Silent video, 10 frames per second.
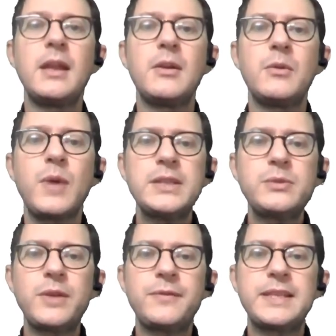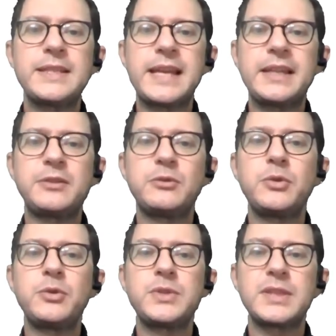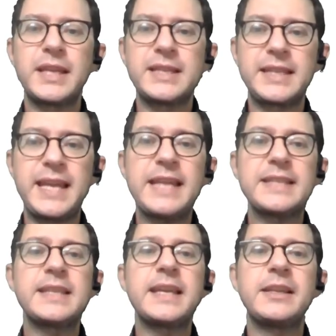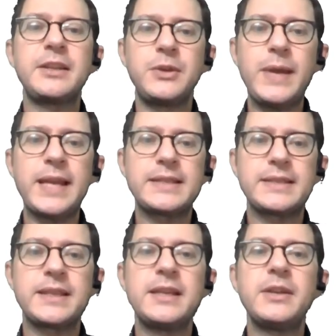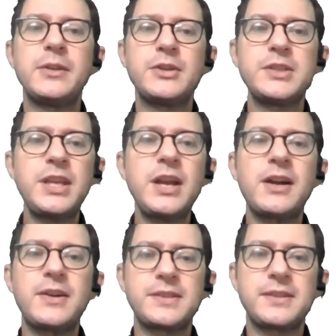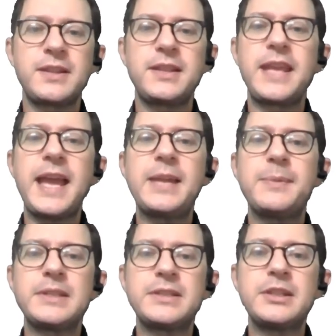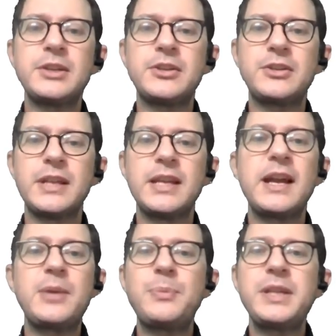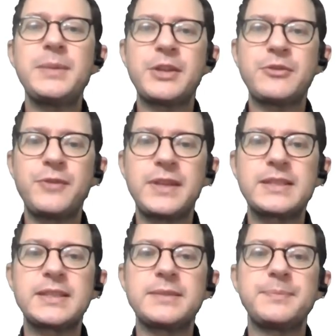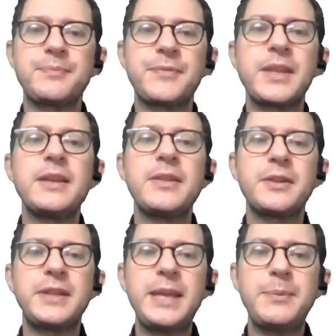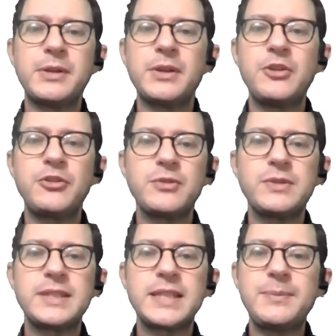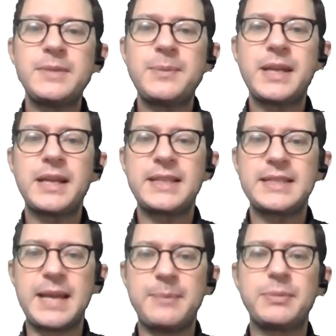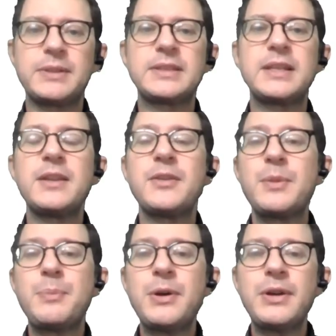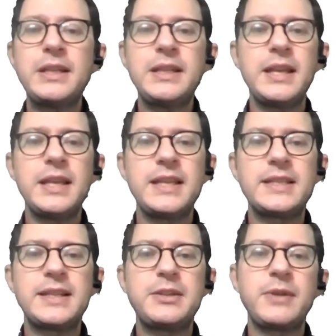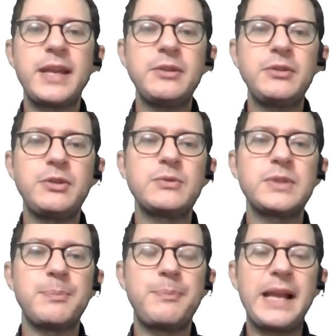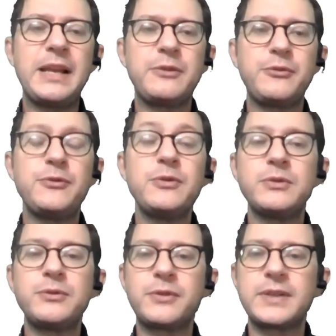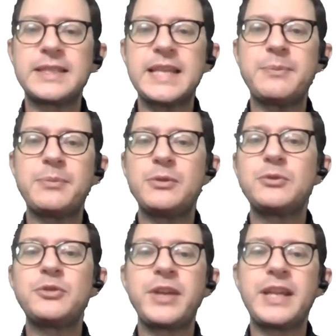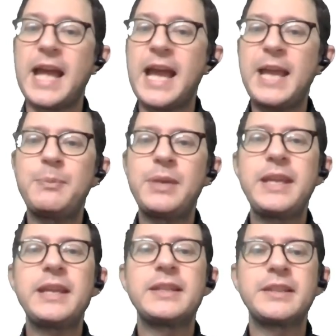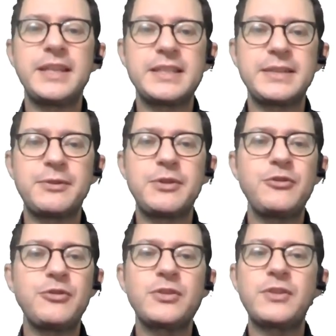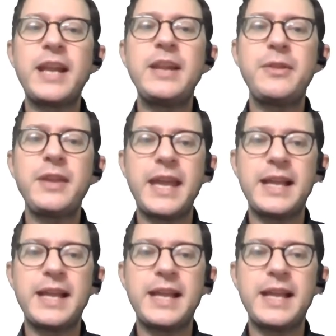Once we have decided to use CS and the US, the CRs that the animals learn are pretty much fixed. The table shows some typical examples. The point is that you cannot use the bell and food, for example, to train eye blink, taste aversion, or anything else